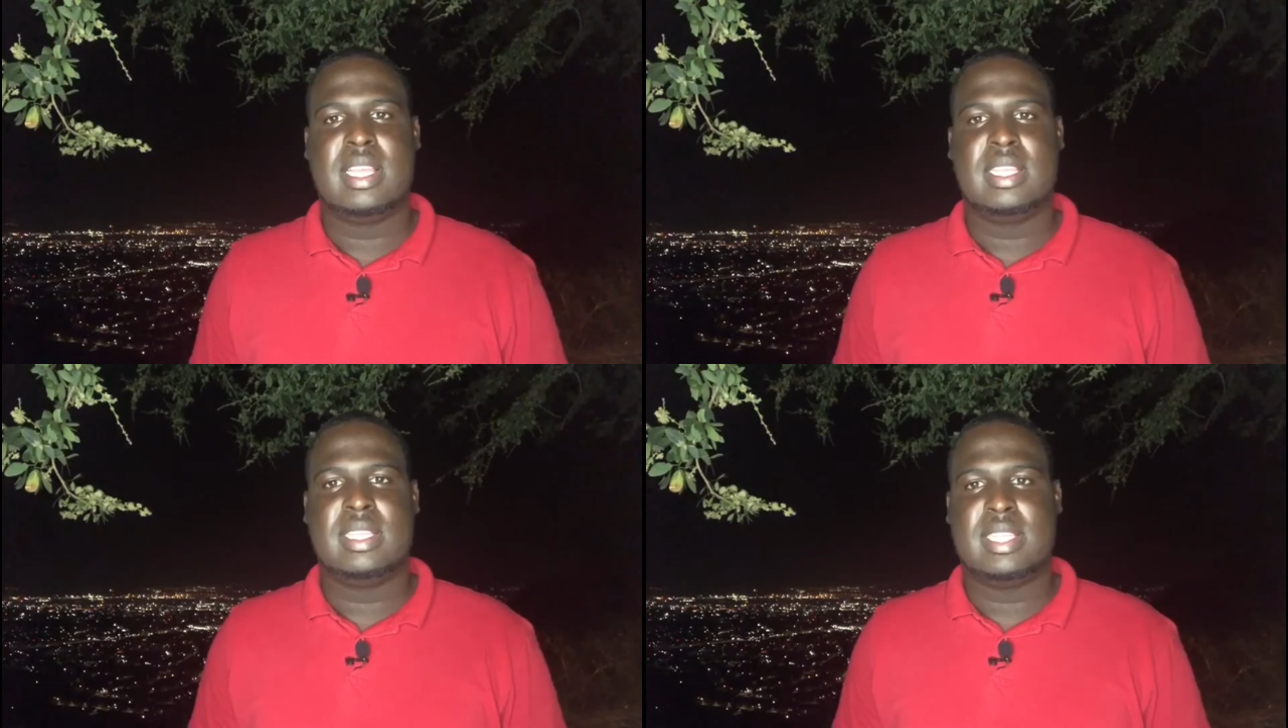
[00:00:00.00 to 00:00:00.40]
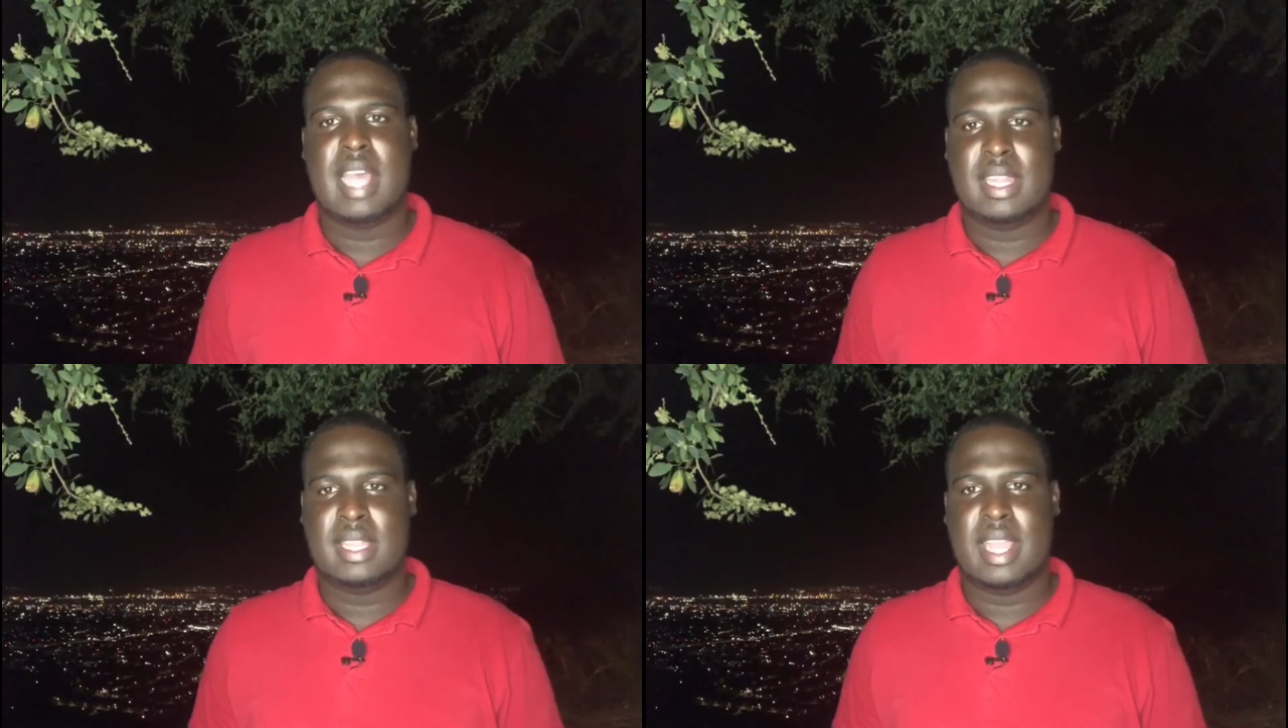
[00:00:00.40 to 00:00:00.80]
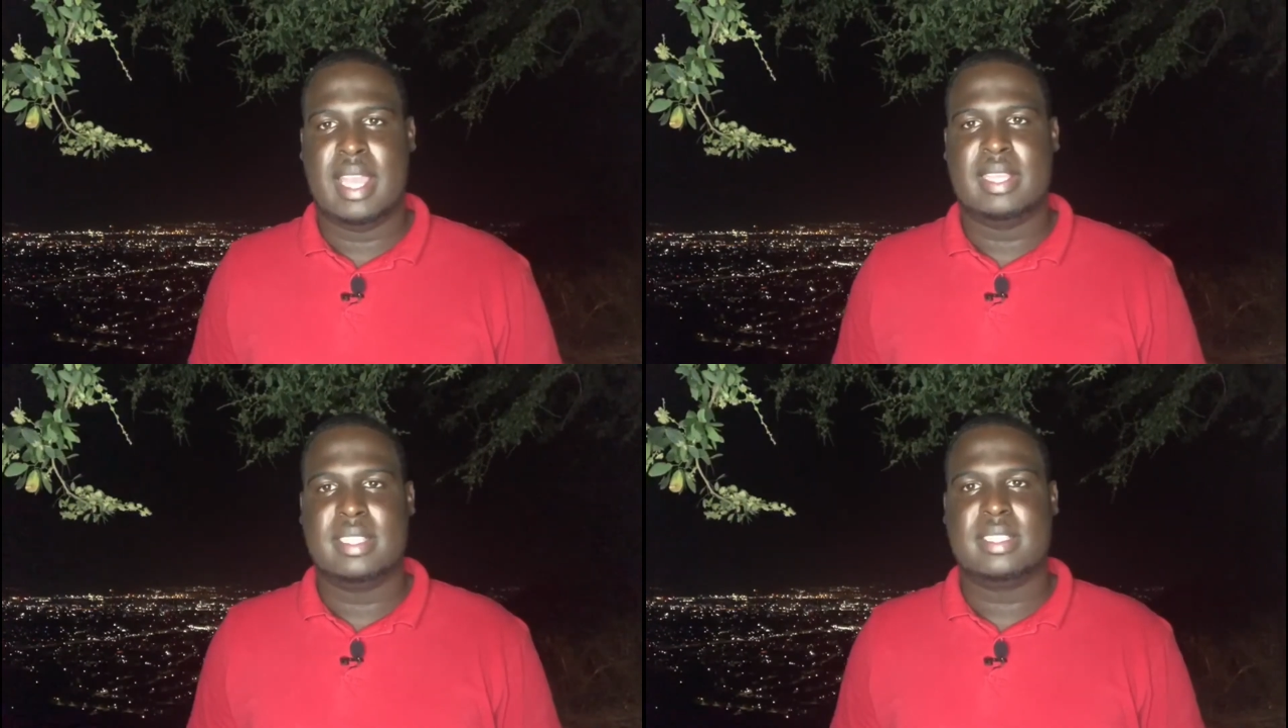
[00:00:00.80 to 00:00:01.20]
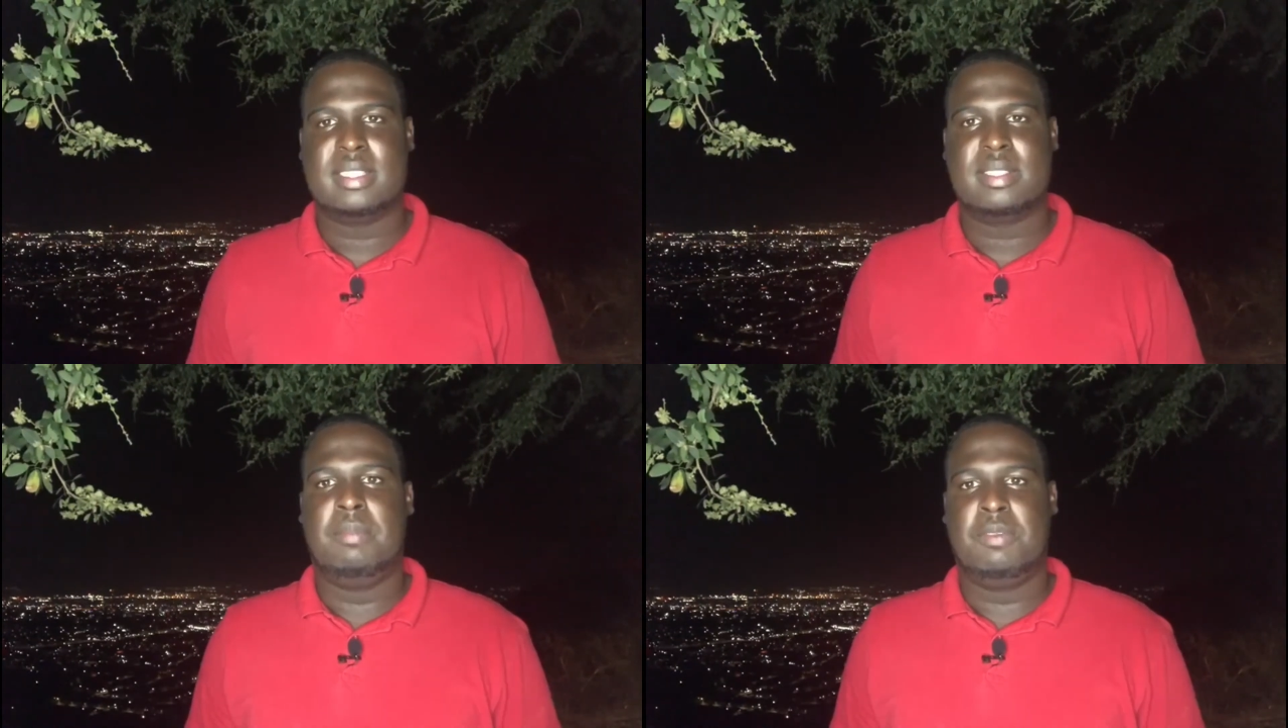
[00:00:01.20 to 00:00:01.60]

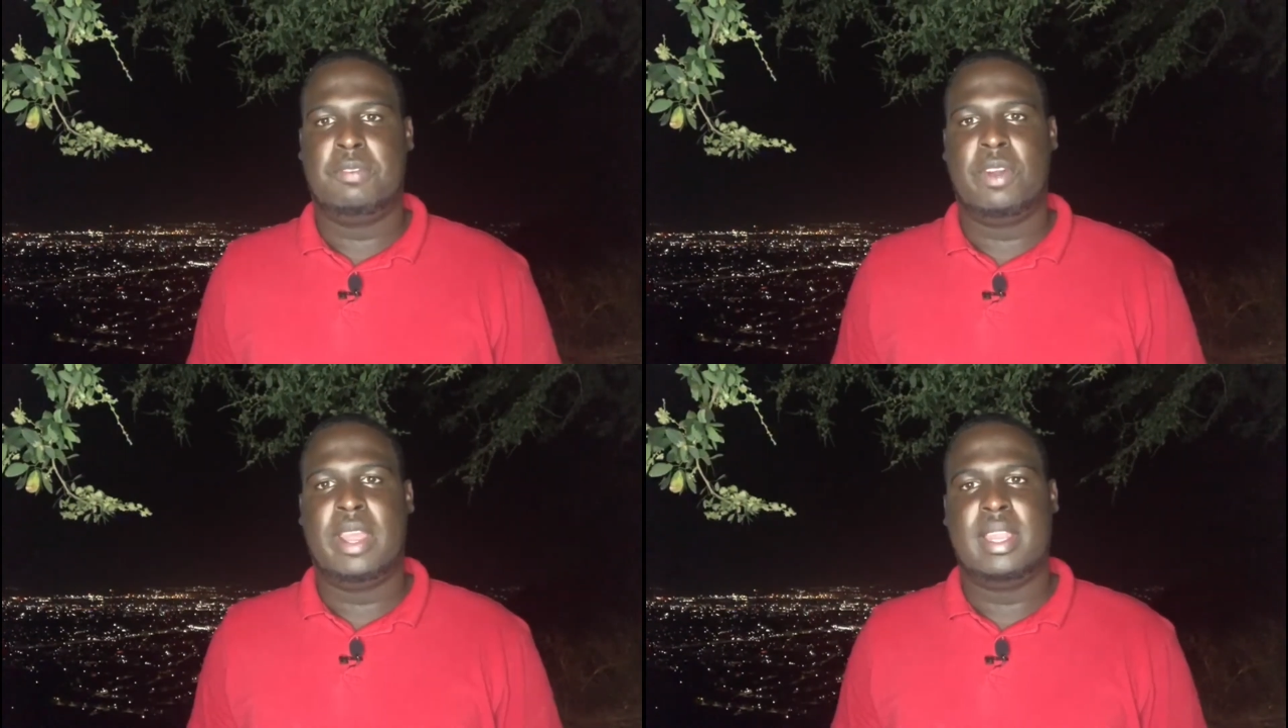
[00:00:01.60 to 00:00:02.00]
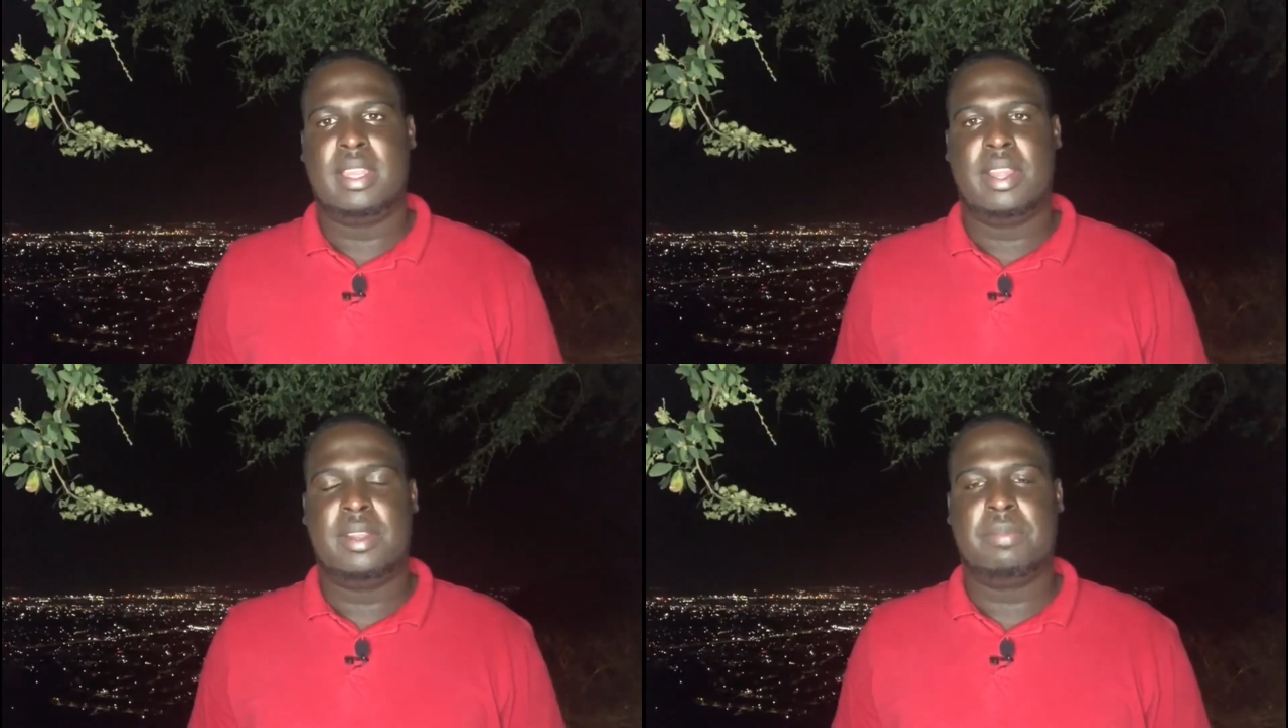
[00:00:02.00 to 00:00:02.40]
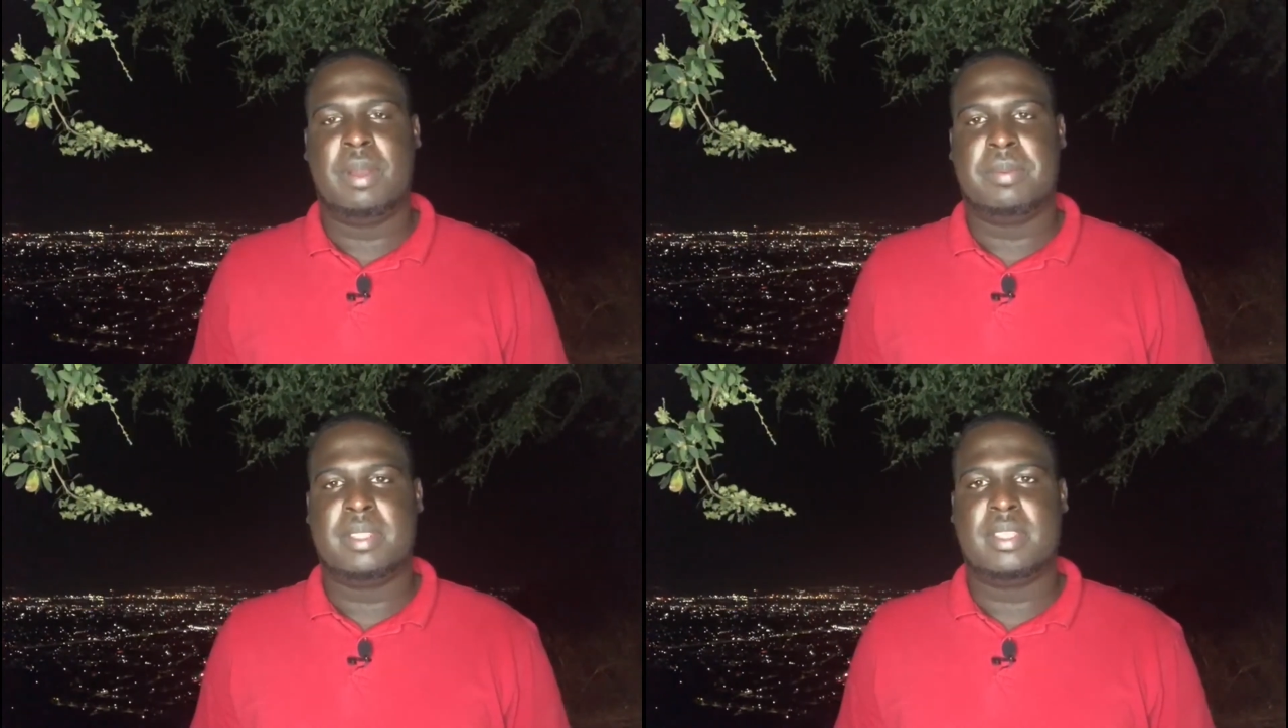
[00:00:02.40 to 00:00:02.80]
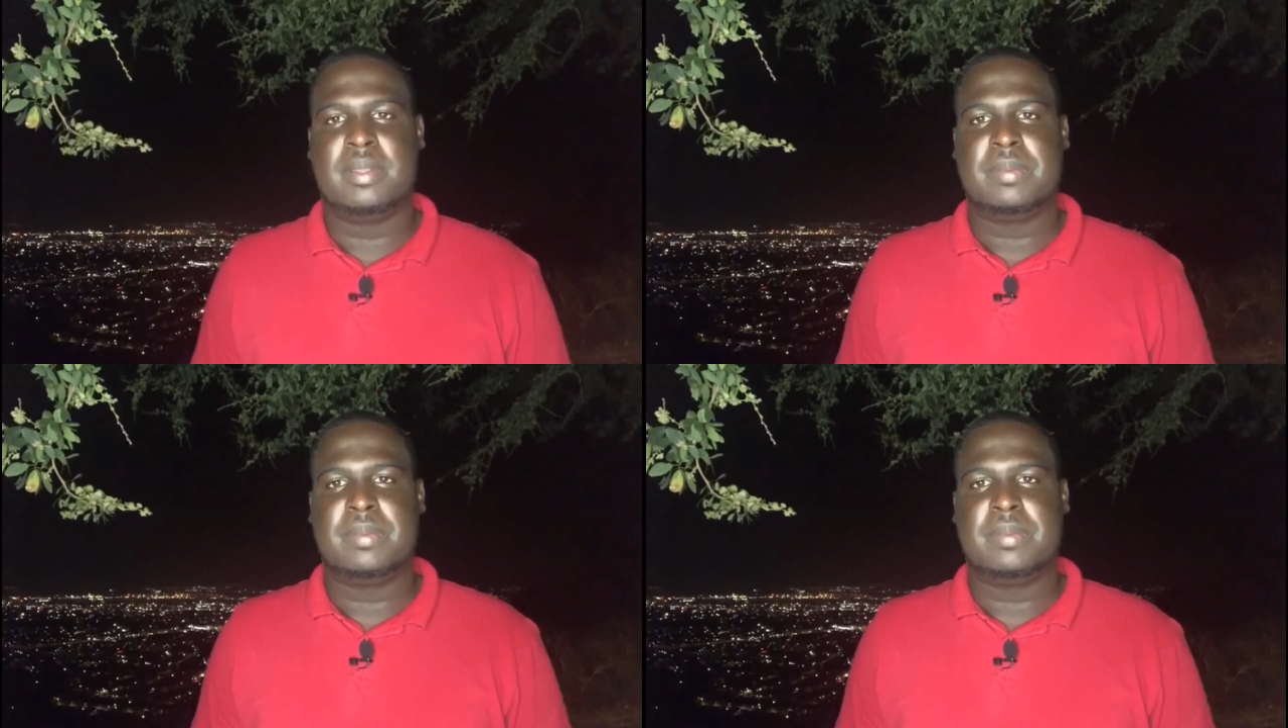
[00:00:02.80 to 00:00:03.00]
sanitize before entering the property.